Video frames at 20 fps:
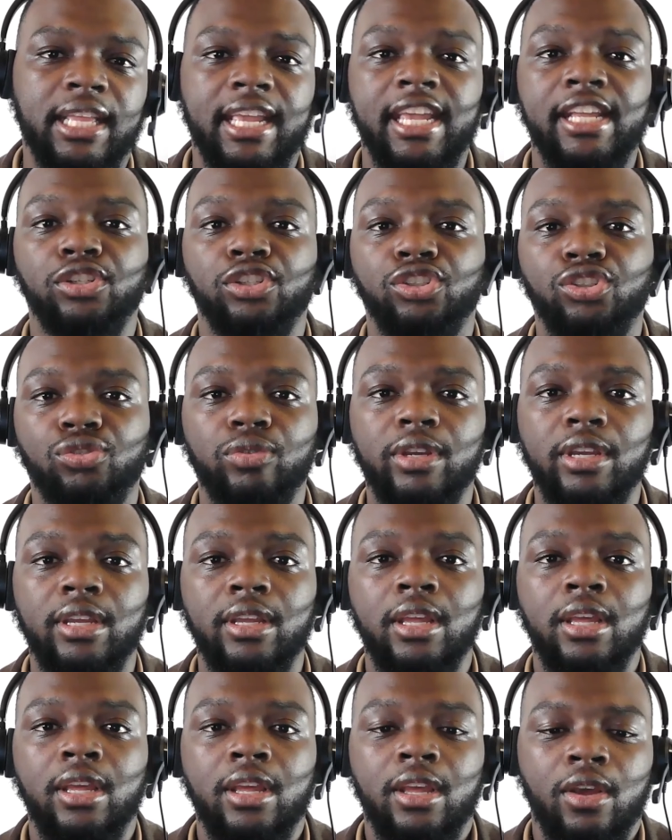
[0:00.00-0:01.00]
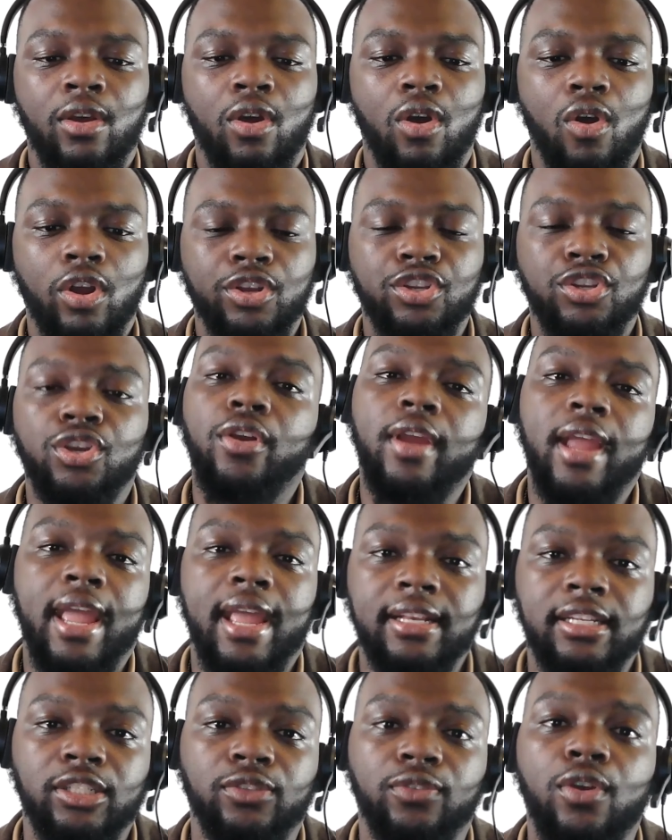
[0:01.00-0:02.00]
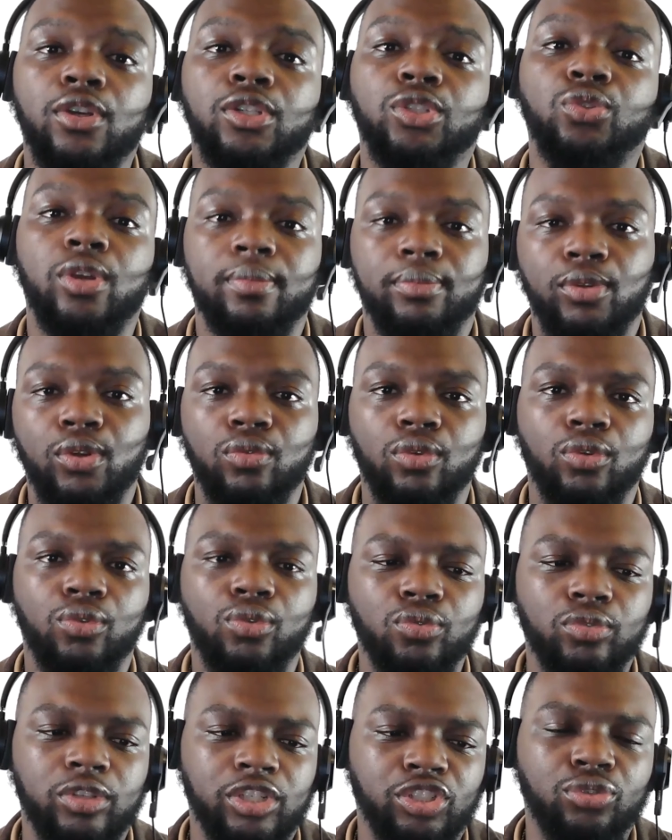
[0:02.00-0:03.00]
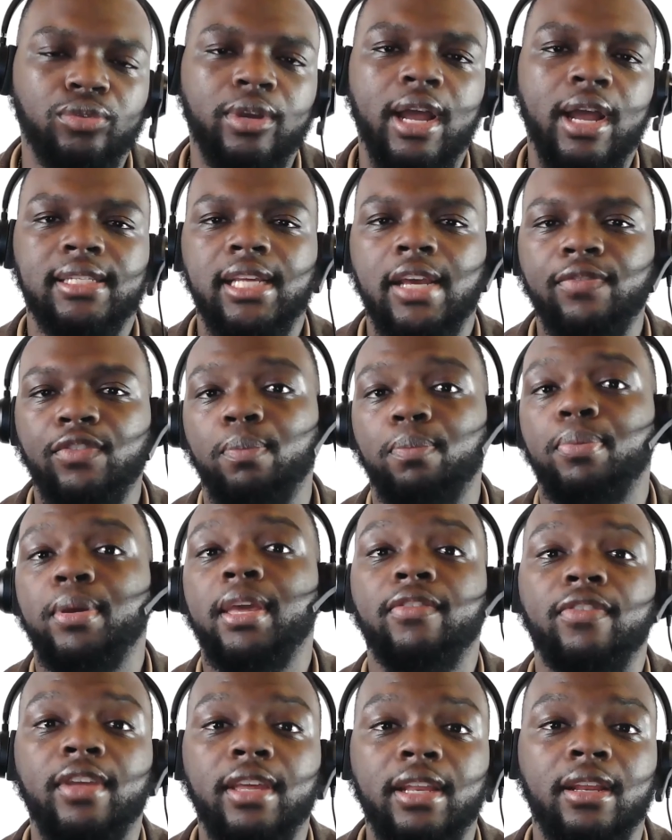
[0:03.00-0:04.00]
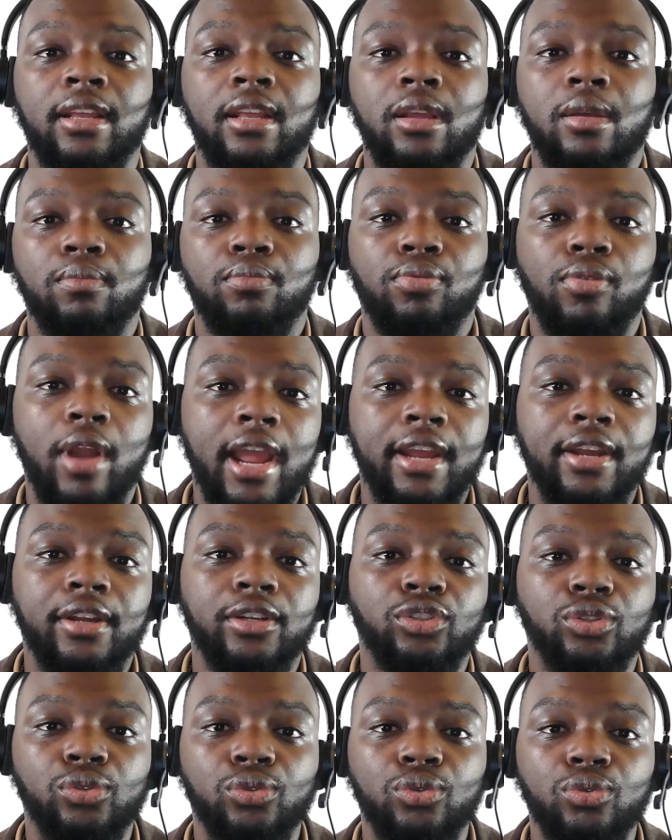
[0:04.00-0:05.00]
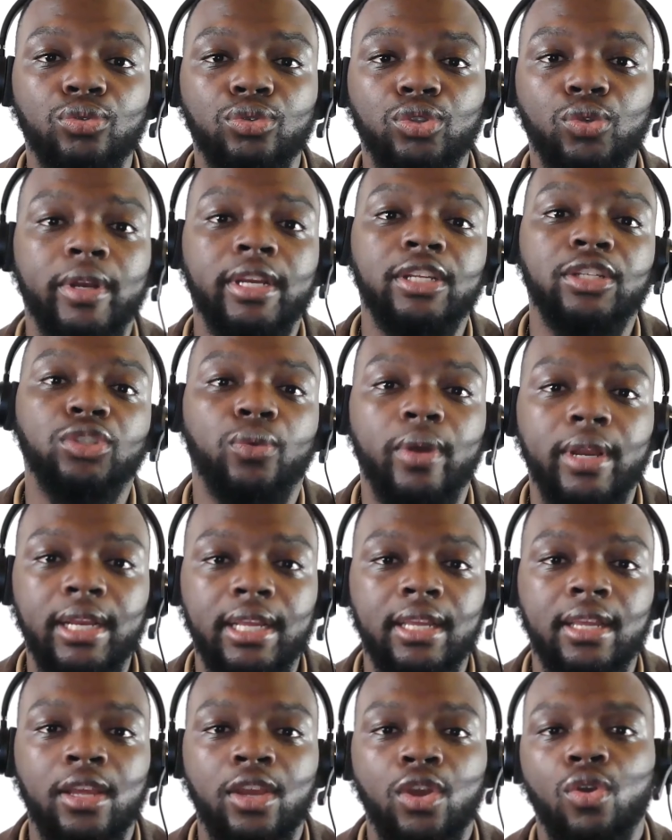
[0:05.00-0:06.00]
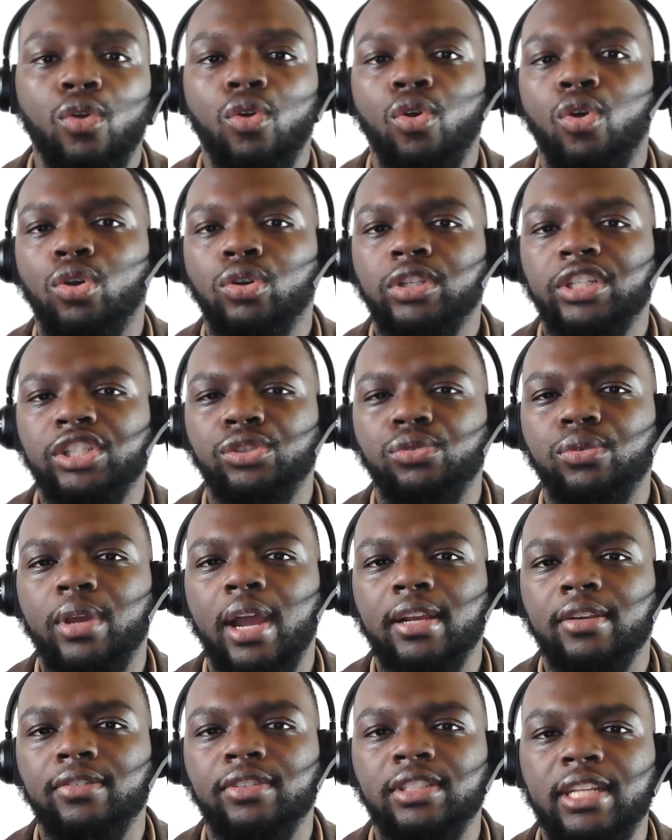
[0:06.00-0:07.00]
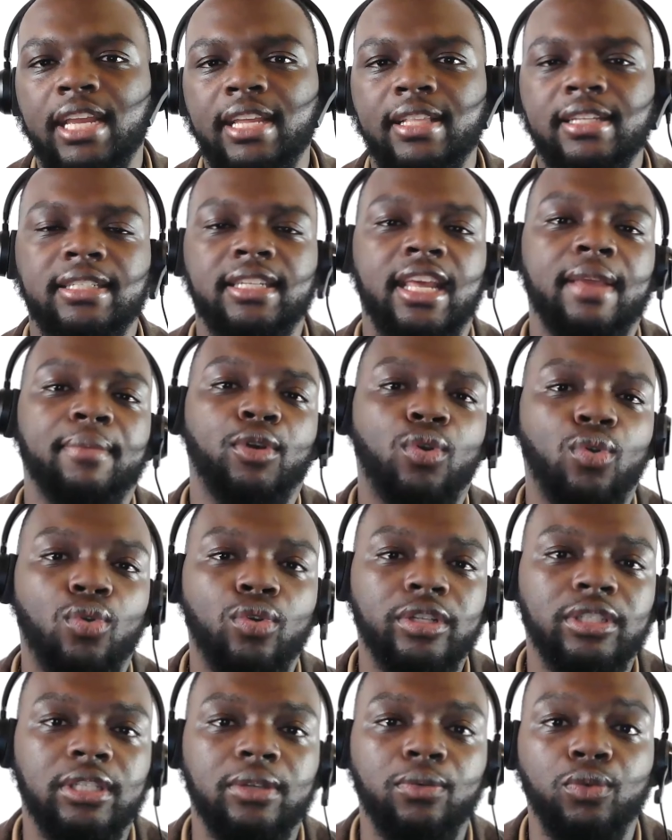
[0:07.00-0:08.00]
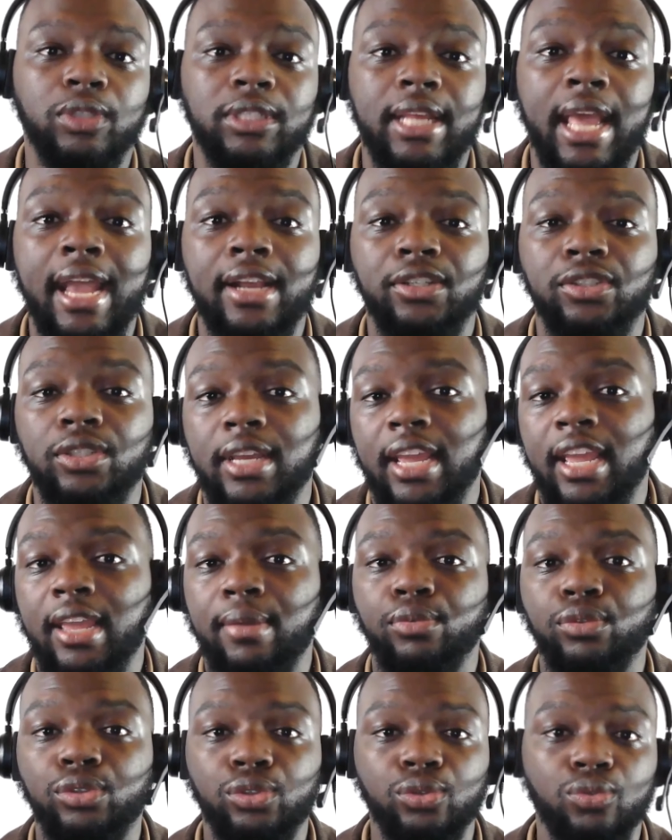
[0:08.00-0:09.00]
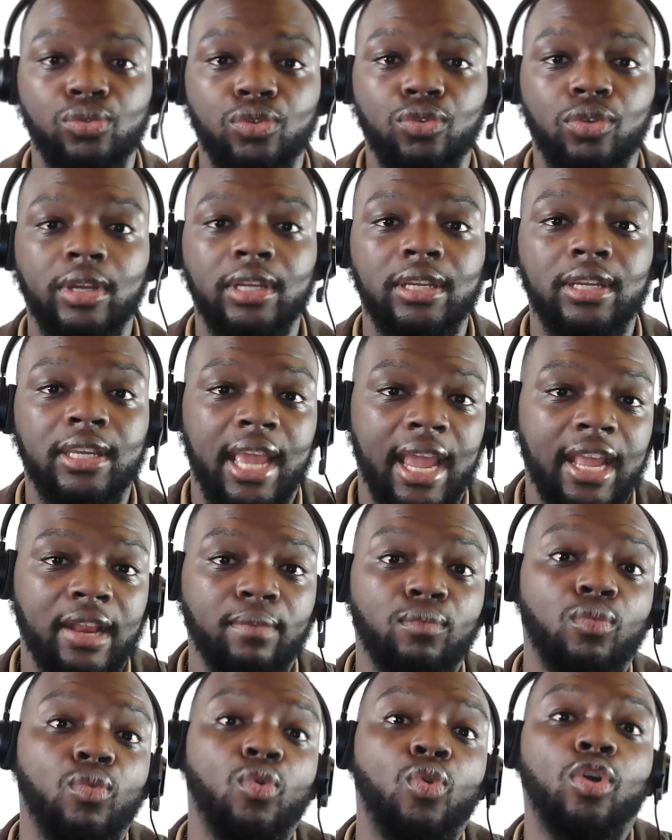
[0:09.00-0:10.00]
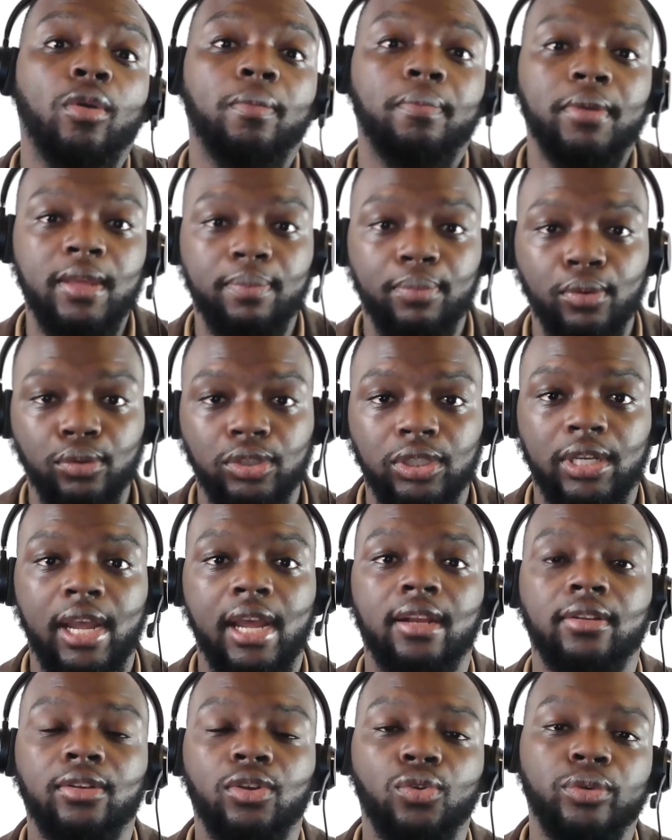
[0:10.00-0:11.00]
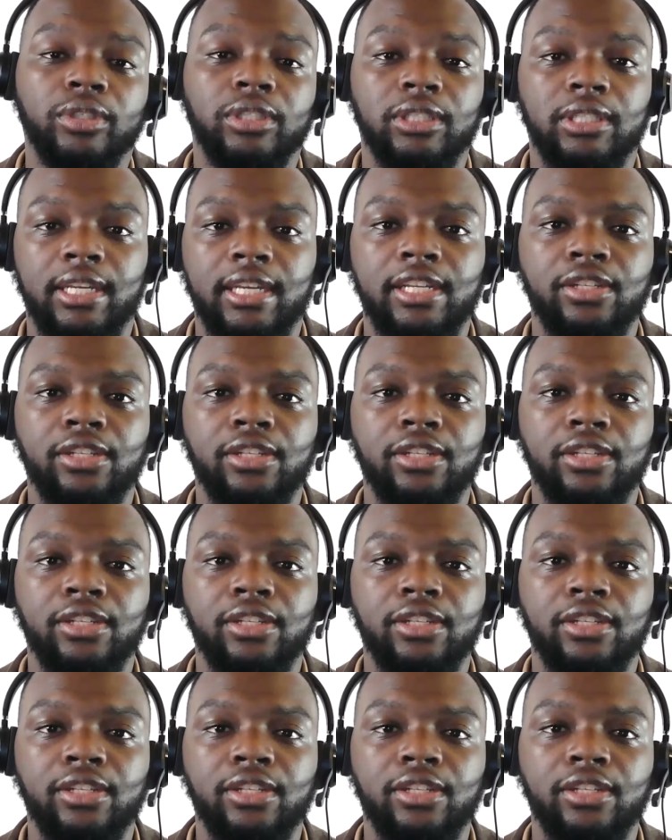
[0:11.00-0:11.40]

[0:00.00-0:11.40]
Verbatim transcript: the industry on your end as far as crypto recruit? Did you guys have to pivot prior to 2020, or did you kind of stay the same course and was actually able to gain more people to kind of go into the